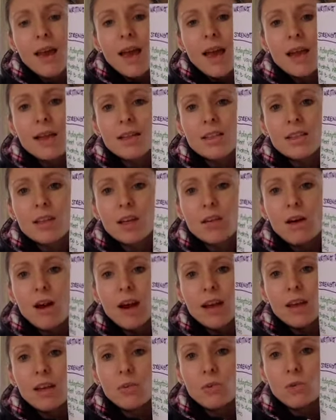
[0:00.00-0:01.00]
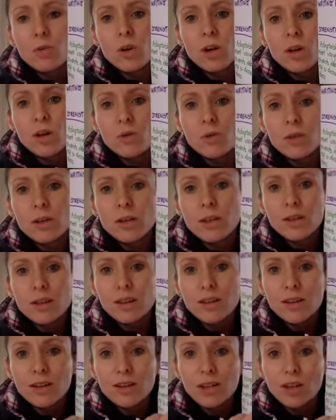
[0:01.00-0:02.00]
And so I can work with,
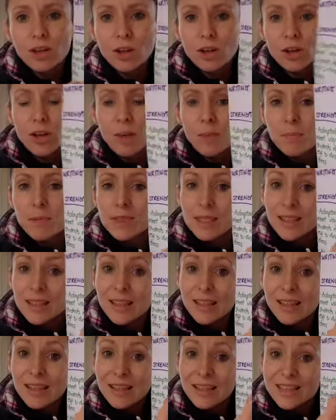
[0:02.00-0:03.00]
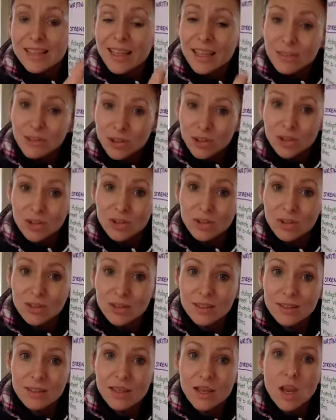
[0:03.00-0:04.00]
a particular set of
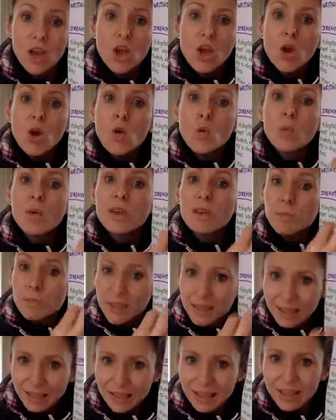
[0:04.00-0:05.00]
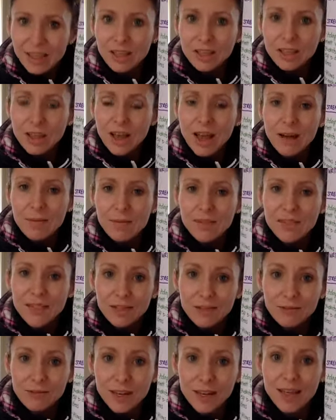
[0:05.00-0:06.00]
students with a particular set
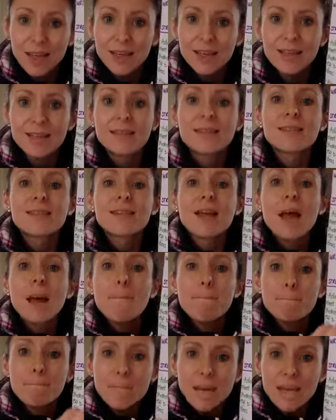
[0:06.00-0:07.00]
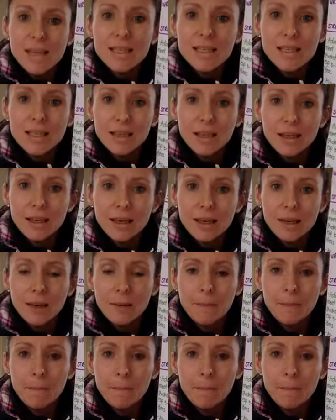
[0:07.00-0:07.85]
of needs, meeting